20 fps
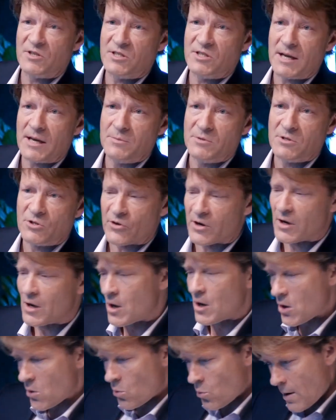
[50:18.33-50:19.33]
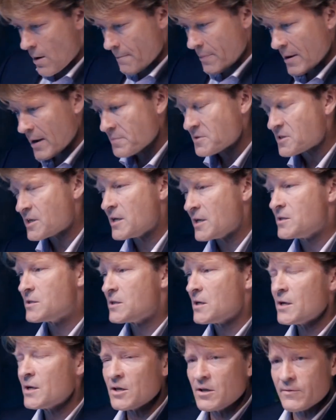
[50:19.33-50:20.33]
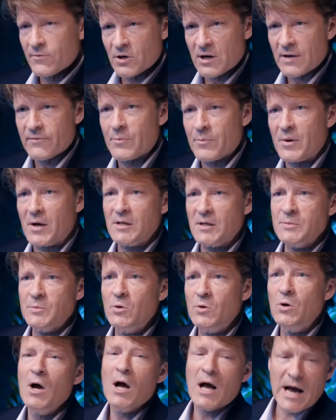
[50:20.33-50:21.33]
same street. One pub says you've got to have a passport,